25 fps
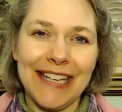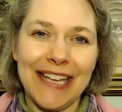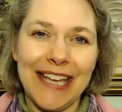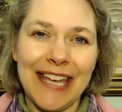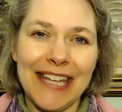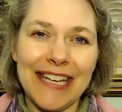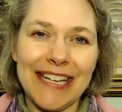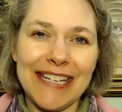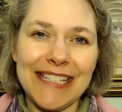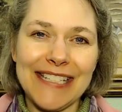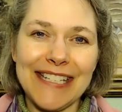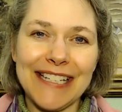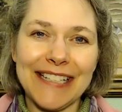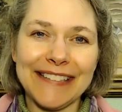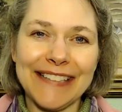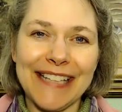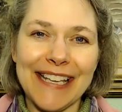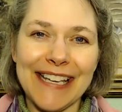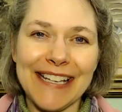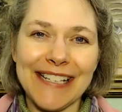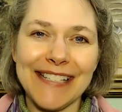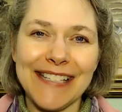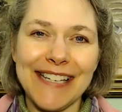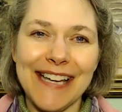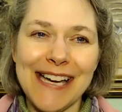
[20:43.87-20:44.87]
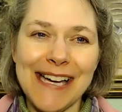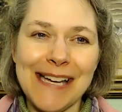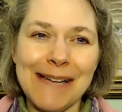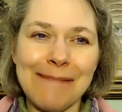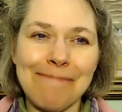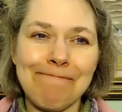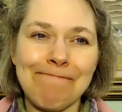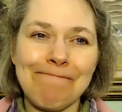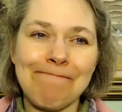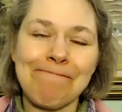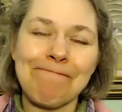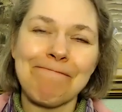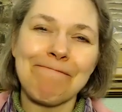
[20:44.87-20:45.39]
And until next
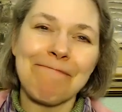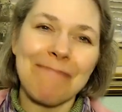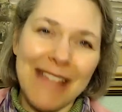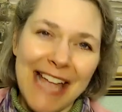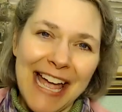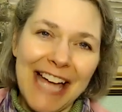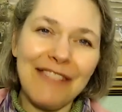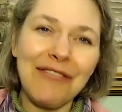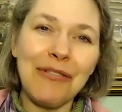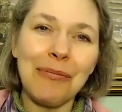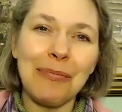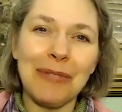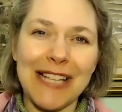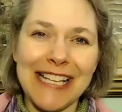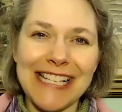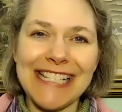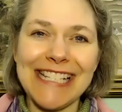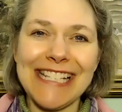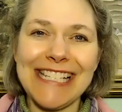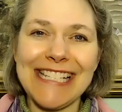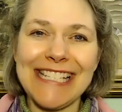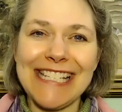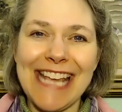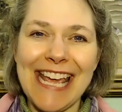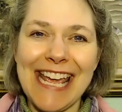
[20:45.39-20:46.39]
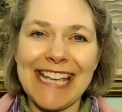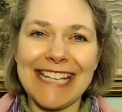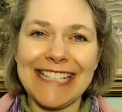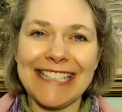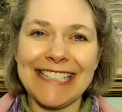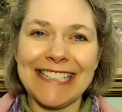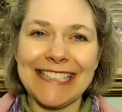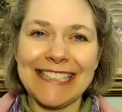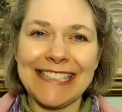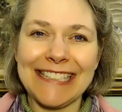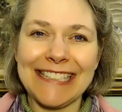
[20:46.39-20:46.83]
time, have a blessed day.